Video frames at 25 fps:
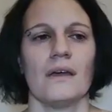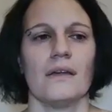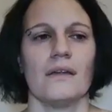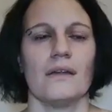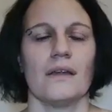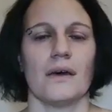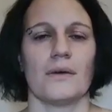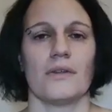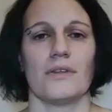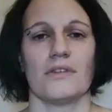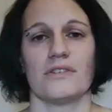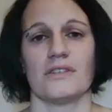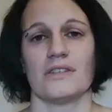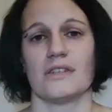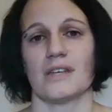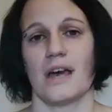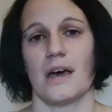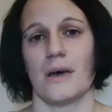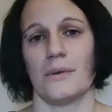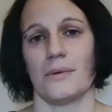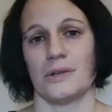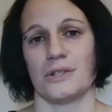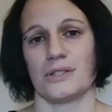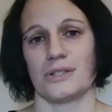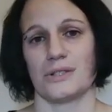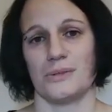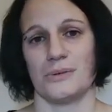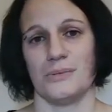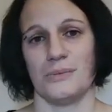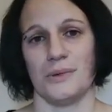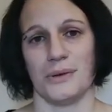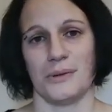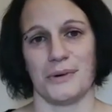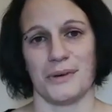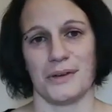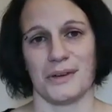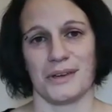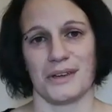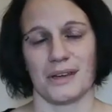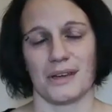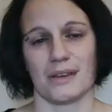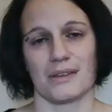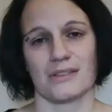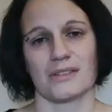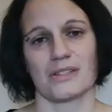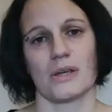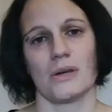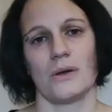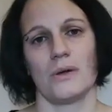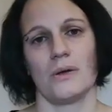Now, this is how it should be working.
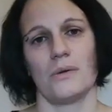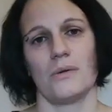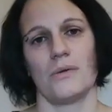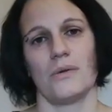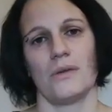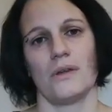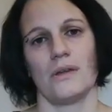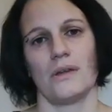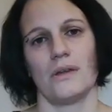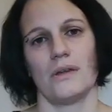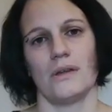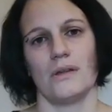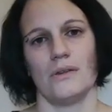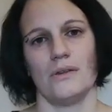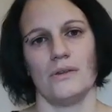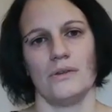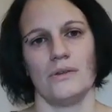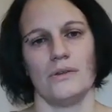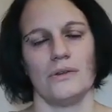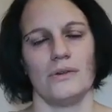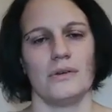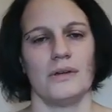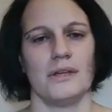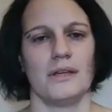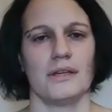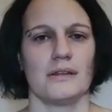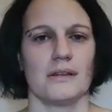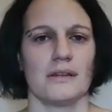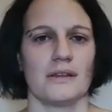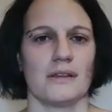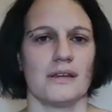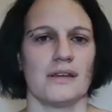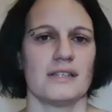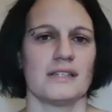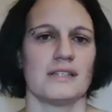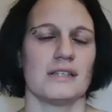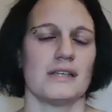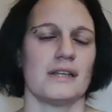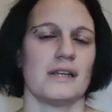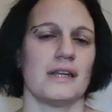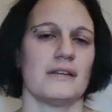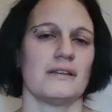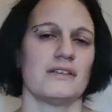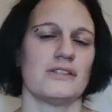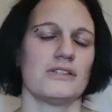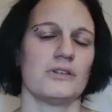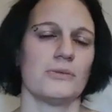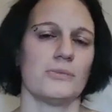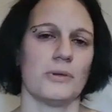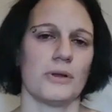So you're eating this, it
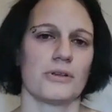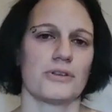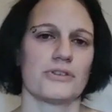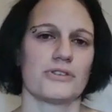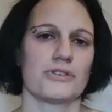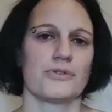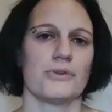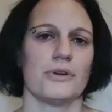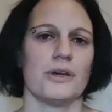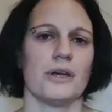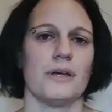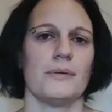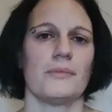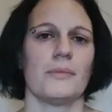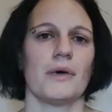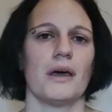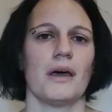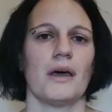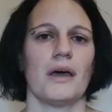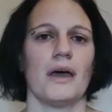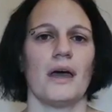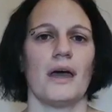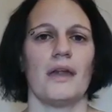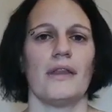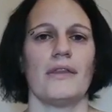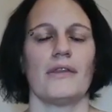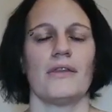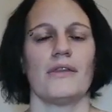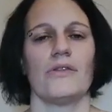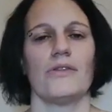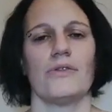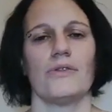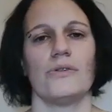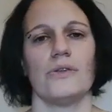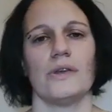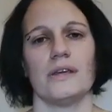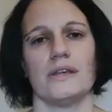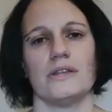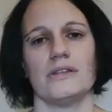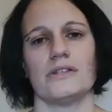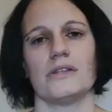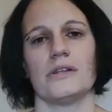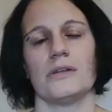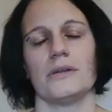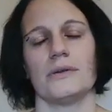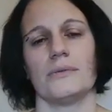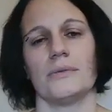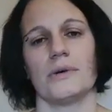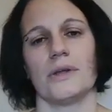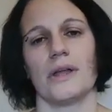enters your bloodstream, and the
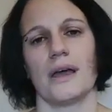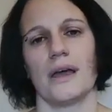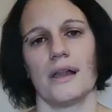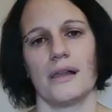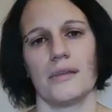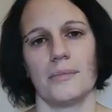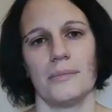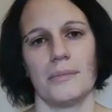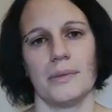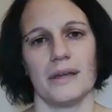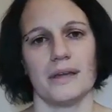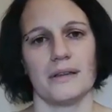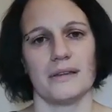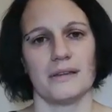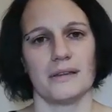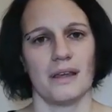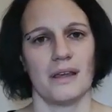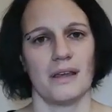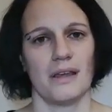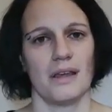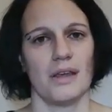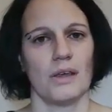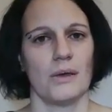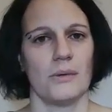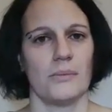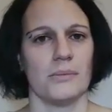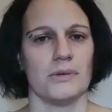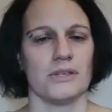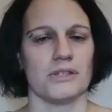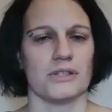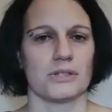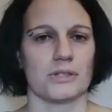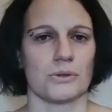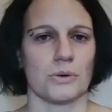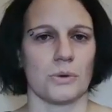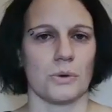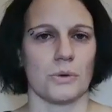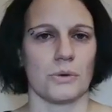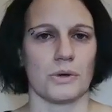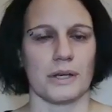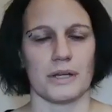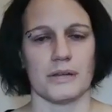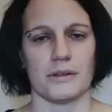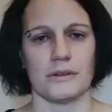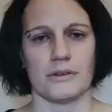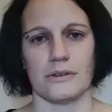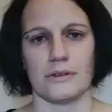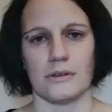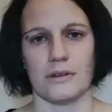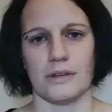insulin will help it be stored
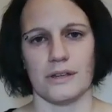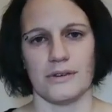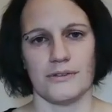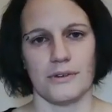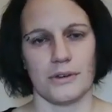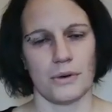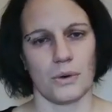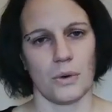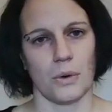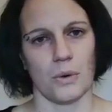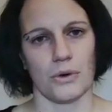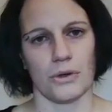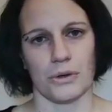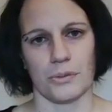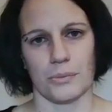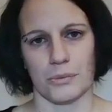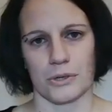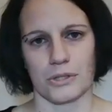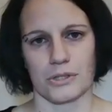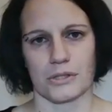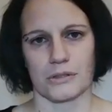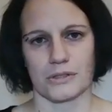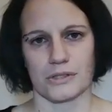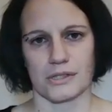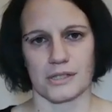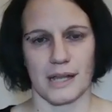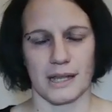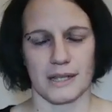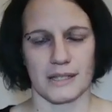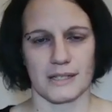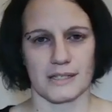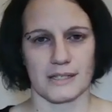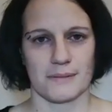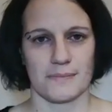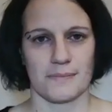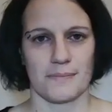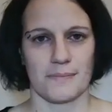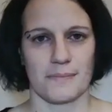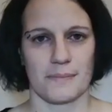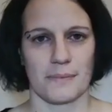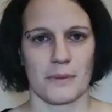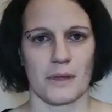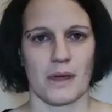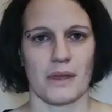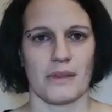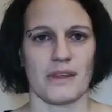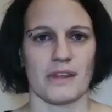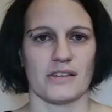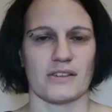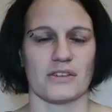into your liver or your muscle cells.
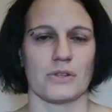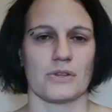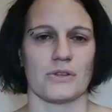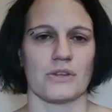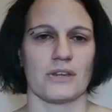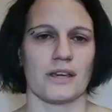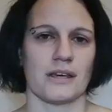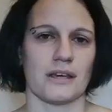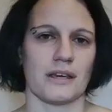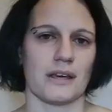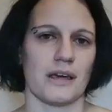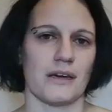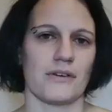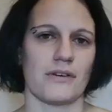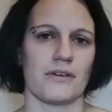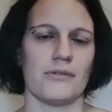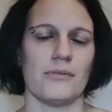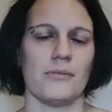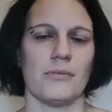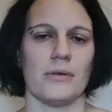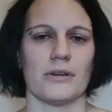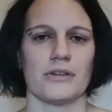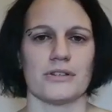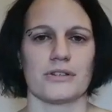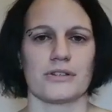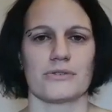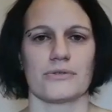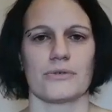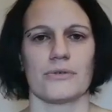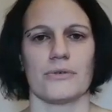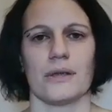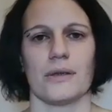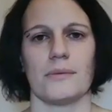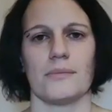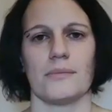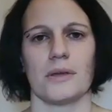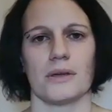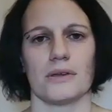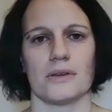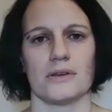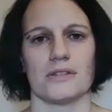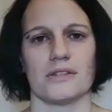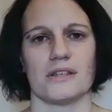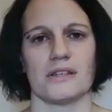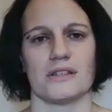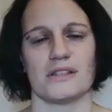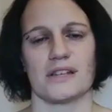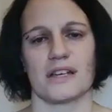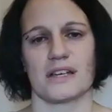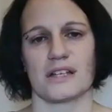And that's to take it out of the bloodstream because
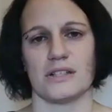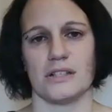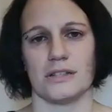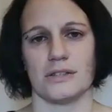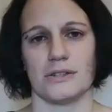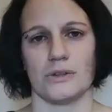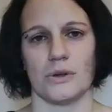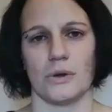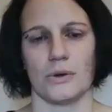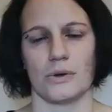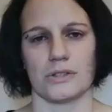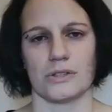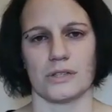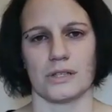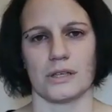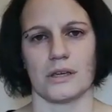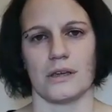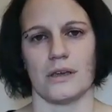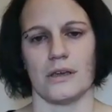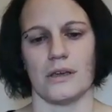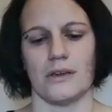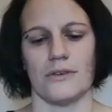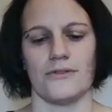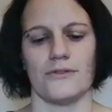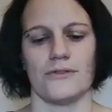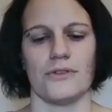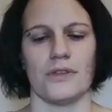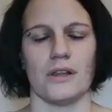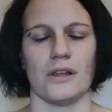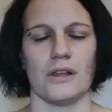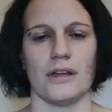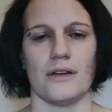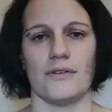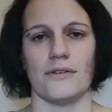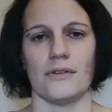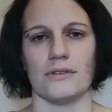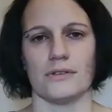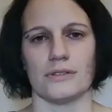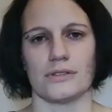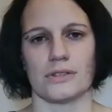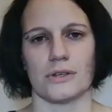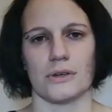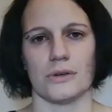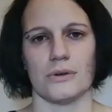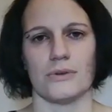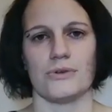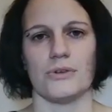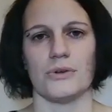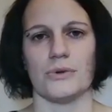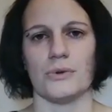it's actually toxic if the levels go
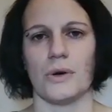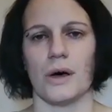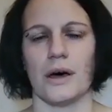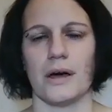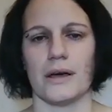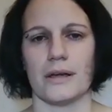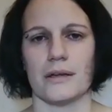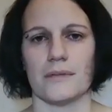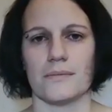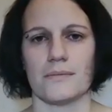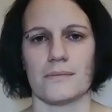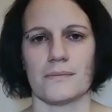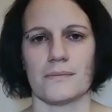too high.